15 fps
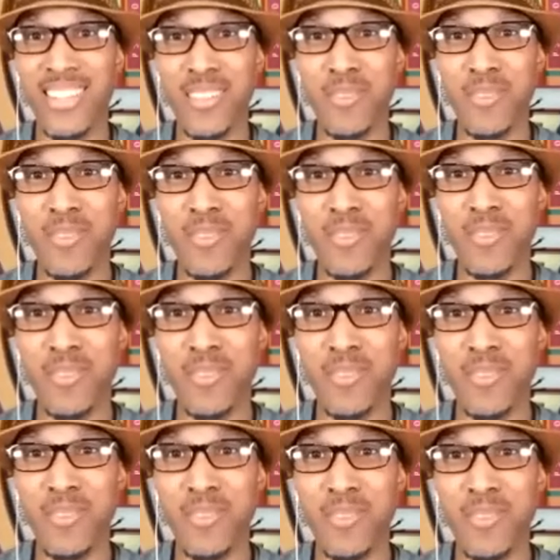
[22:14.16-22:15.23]

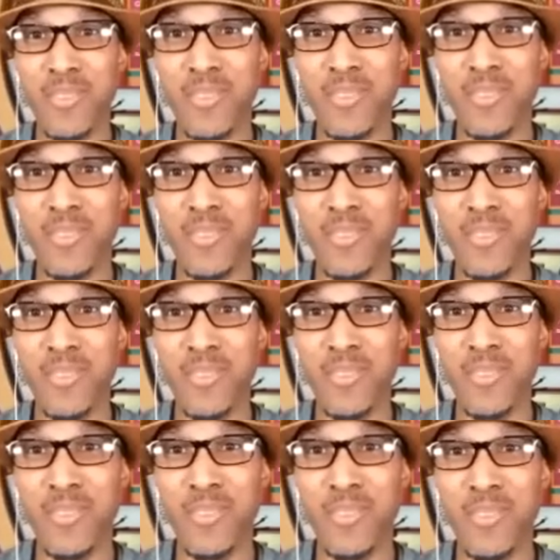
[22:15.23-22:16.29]

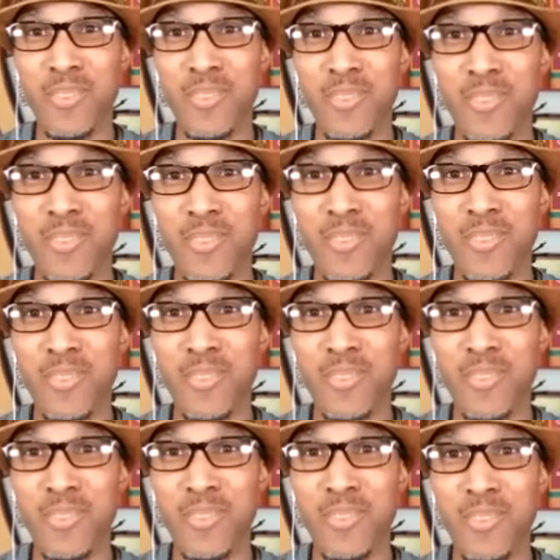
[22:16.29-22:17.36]

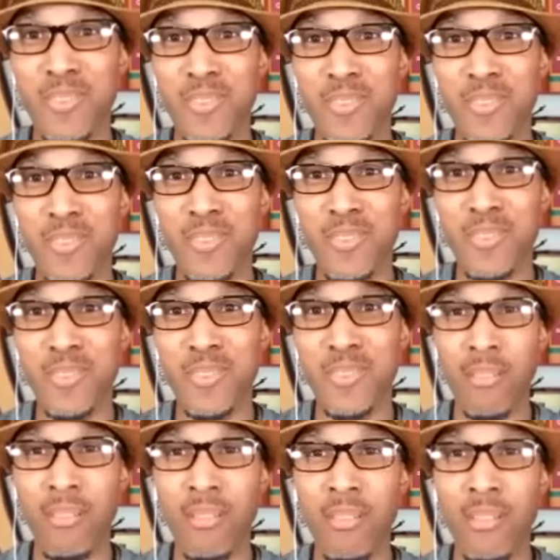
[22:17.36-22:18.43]

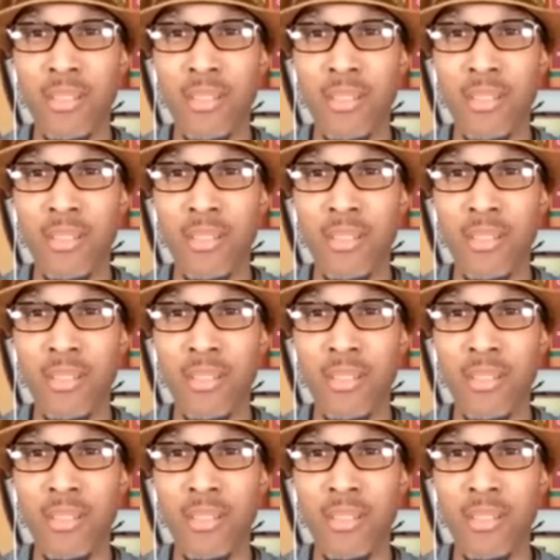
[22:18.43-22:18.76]
(not speaking)